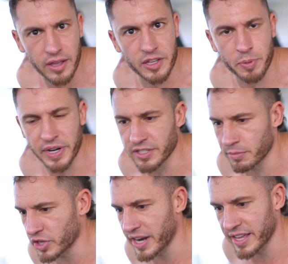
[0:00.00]
It's pretty easy. I'm
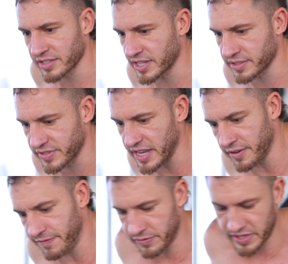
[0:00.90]
gonna try to hit sets of 10
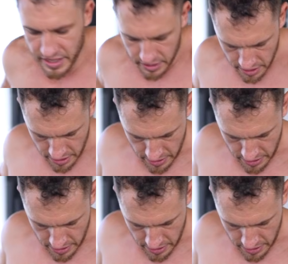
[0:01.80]
to 15.